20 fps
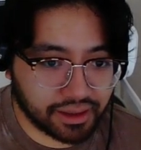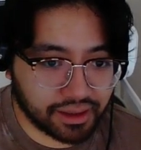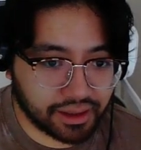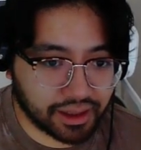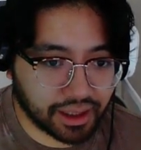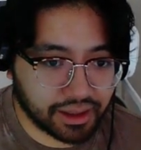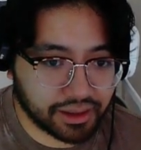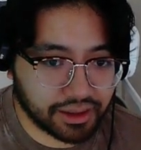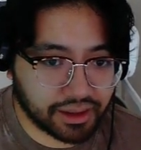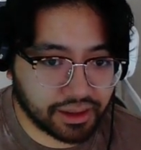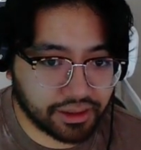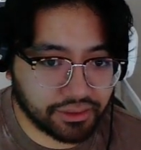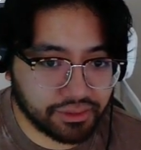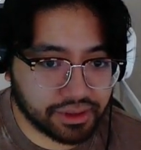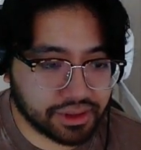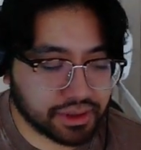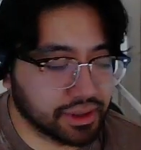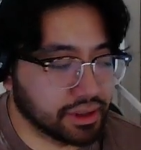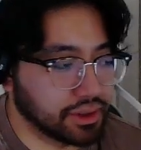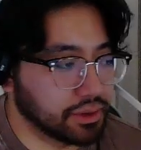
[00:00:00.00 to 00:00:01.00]
Gallant,
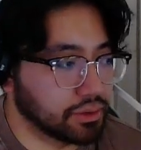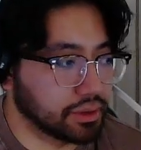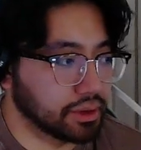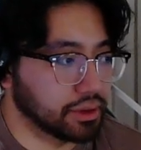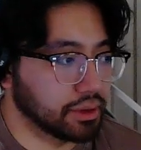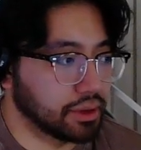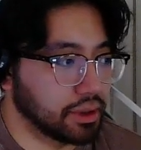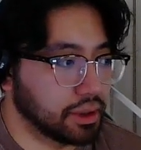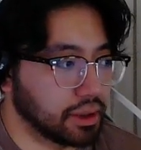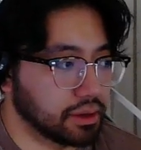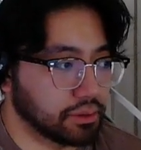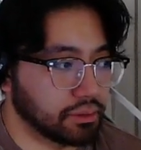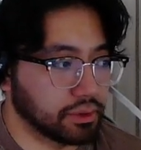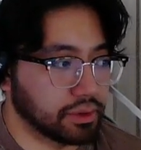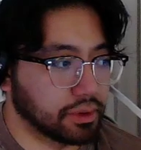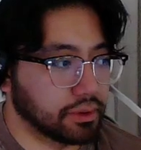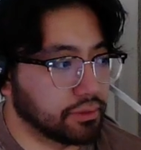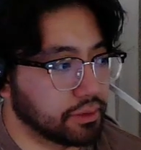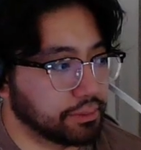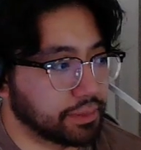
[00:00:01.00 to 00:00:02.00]
obviously one
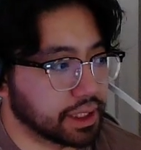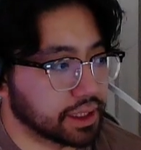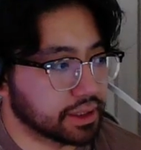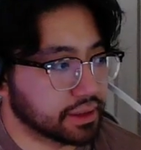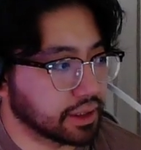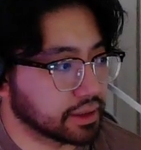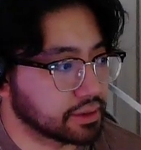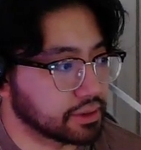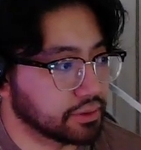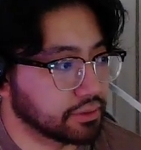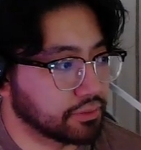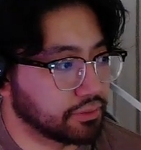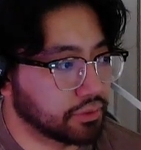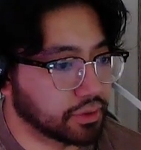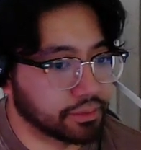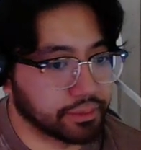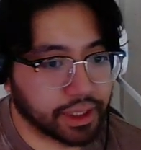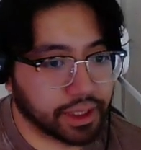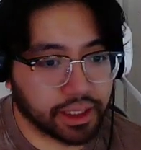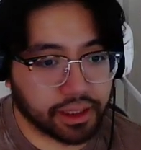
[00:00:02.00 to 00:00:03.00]
of the best decks of the
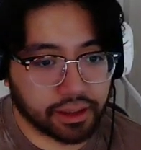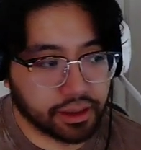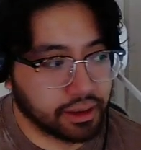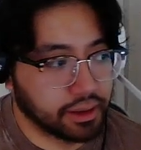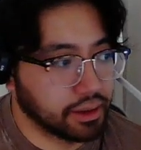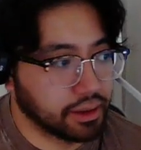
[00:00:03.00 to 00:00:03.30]
format.